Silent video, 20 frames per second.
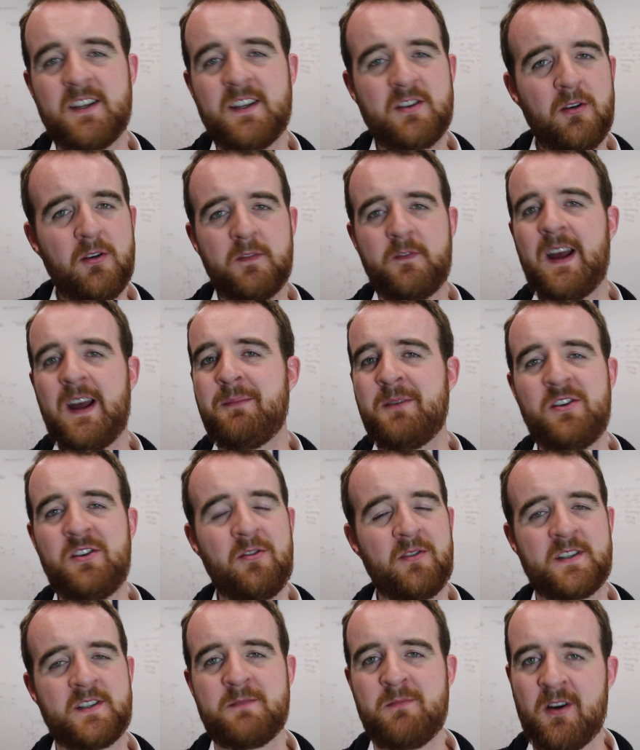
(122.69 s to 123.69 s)
whole family
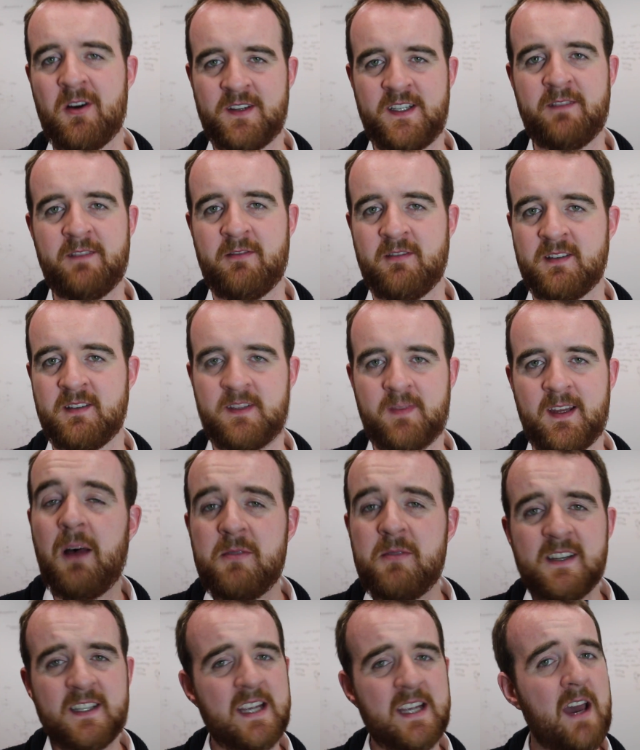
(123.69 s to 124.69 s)
noticed a marked difference.
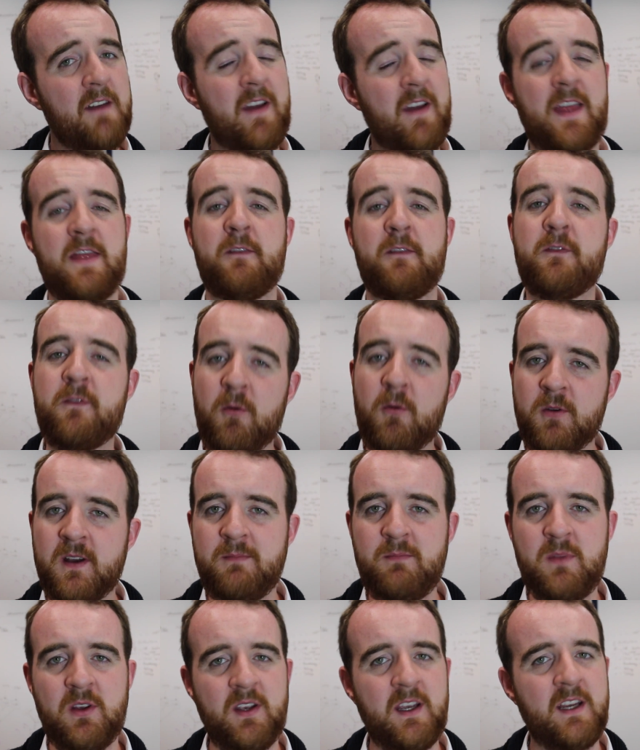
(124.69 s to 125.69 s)
Helping Saf and the 40
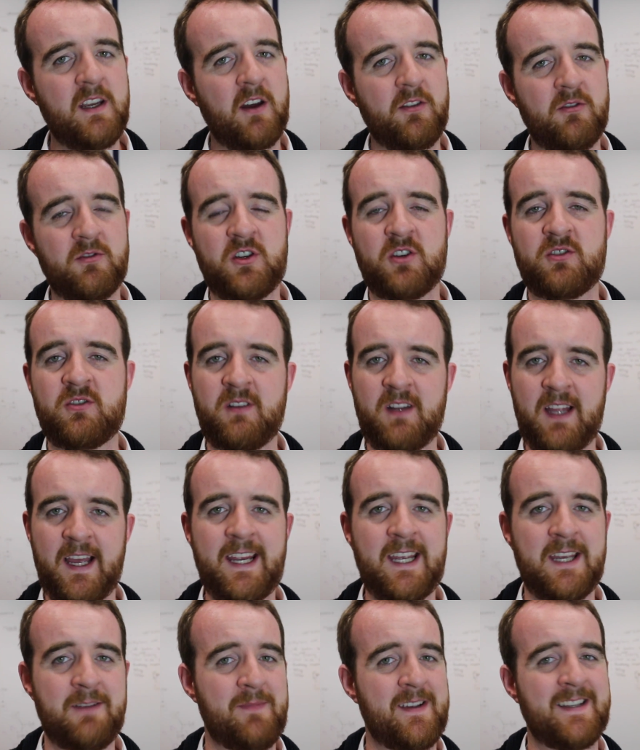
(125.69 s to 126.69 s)
million other children
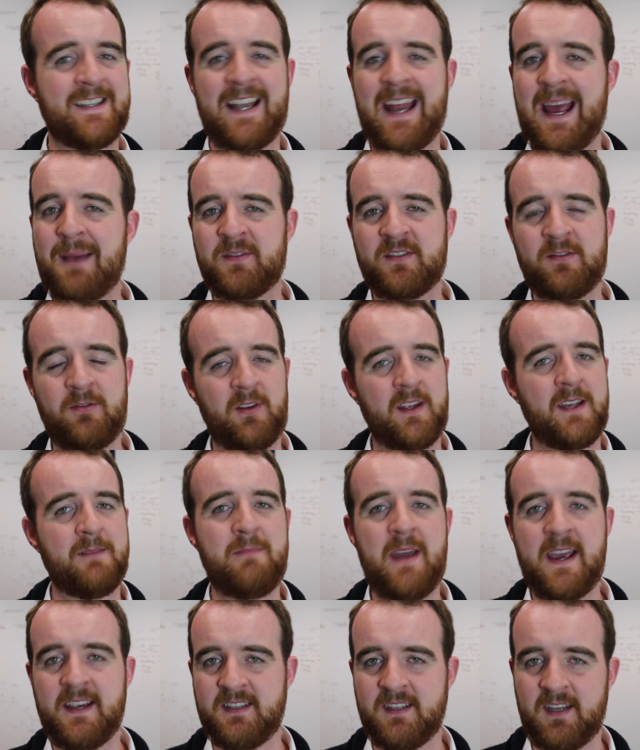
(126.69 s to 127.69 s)
like him is an absolutely
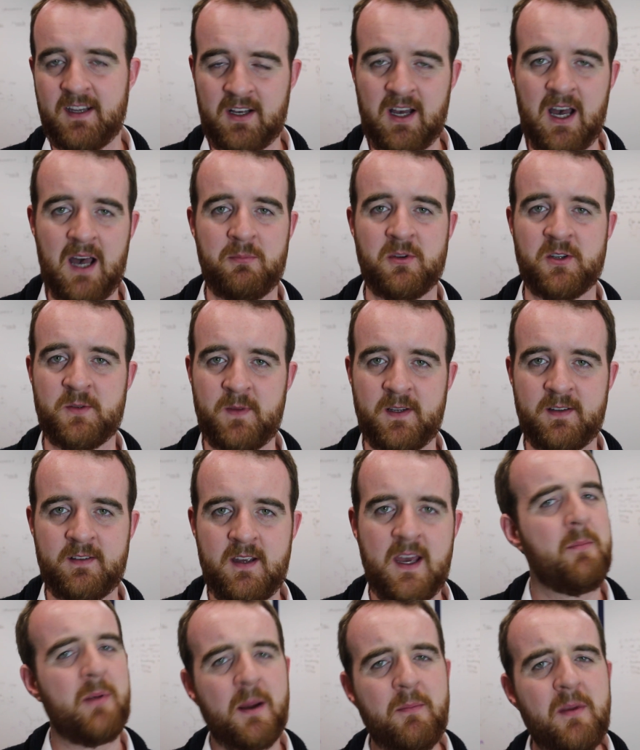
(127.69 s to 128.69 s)
amazing accomplishment.
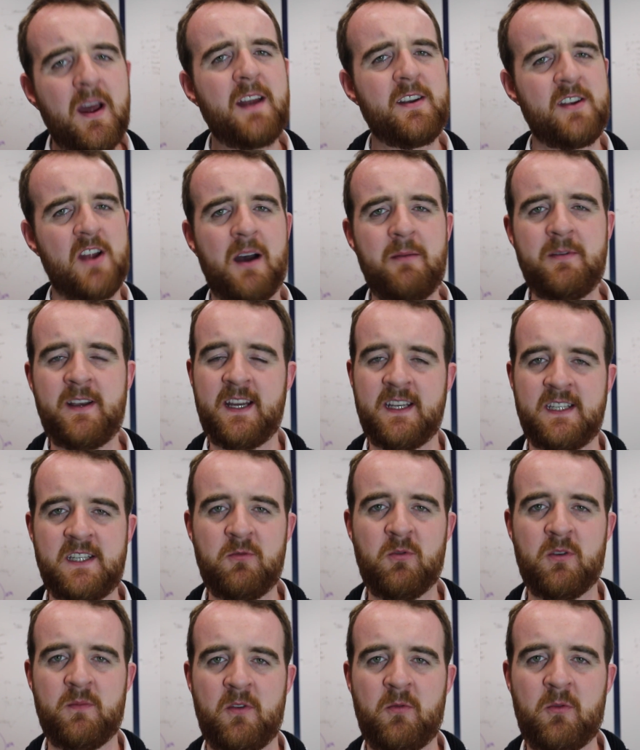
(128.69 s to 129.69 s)
But I'm not nominating
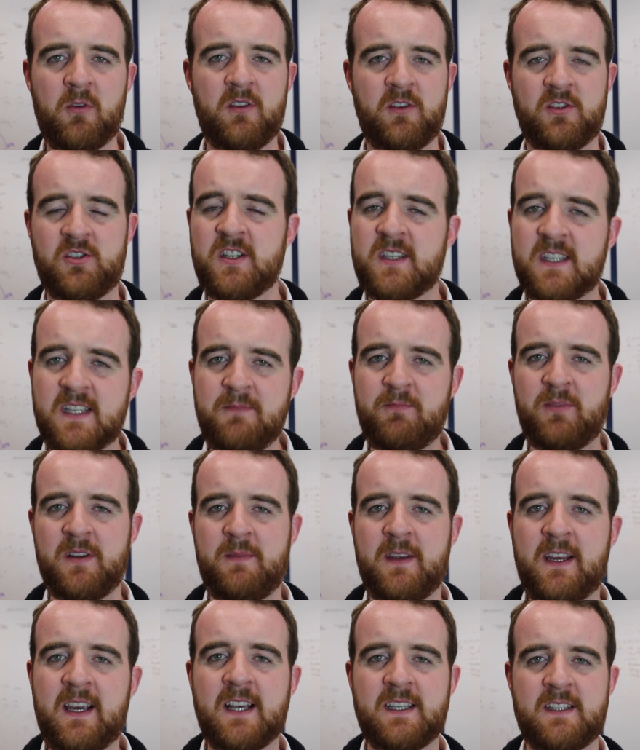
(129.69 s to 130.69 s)
Deworm the World just simply
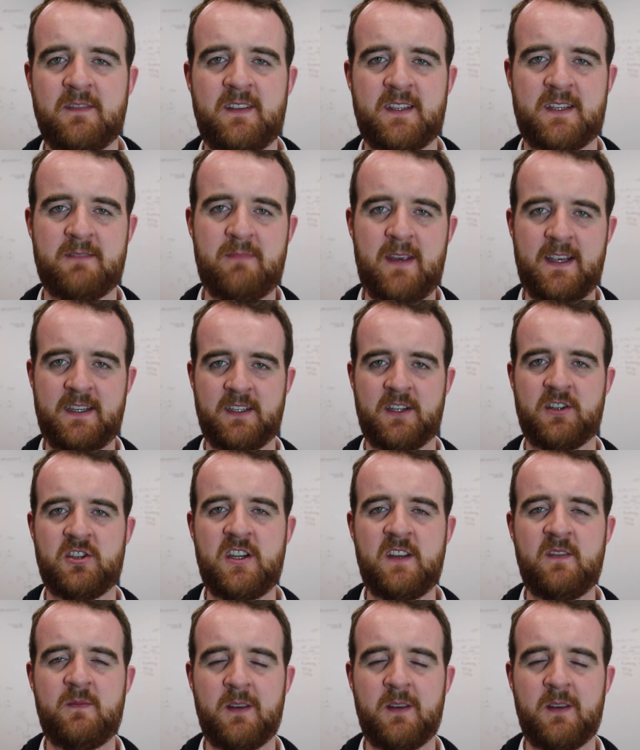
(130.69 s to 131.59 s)
because of this amazing achievement.